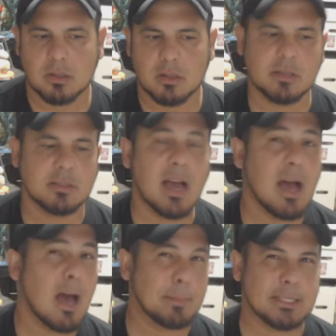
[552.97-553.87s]
in
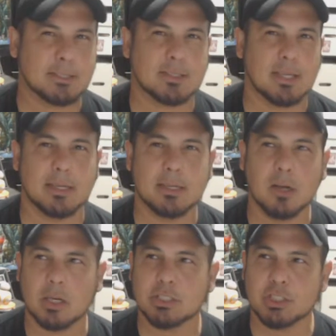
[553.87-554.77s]
comics and in
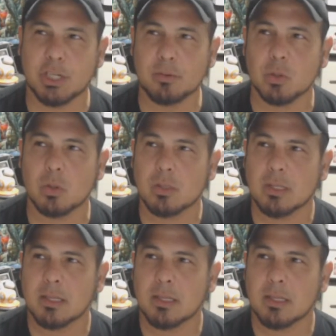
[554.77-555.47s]
art in general,